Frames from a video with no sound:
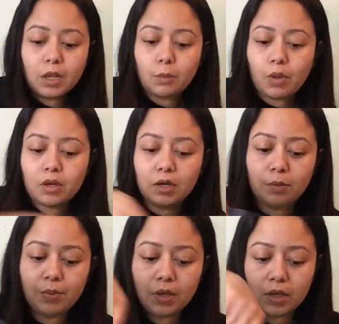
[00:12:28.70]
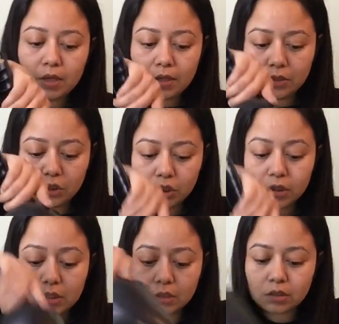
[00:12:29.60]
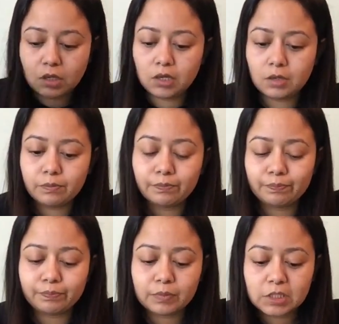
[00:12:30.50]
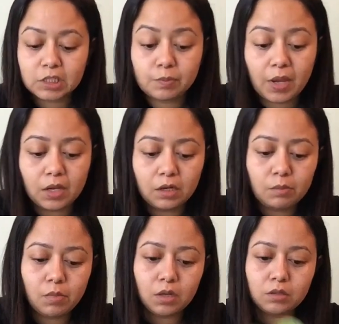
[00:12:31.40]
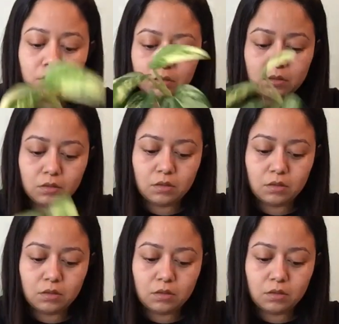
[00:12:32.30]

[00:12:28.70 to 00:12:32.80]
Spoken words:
I potted up in just sphagnum moss.